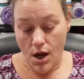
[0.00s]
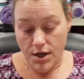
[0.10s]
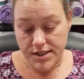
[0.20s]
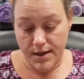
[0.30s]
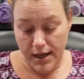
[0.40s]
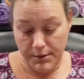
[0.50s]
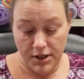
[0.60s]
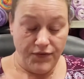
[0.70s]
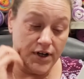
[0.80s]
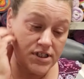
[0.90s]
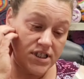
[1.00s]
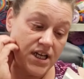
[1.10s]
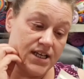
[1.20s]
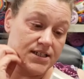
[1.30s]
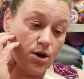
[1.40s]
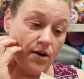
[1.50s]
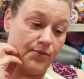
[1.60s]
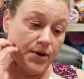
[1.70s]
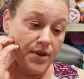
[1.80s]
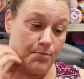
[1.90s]
So I am going to finish today's off
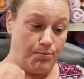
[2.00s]
with a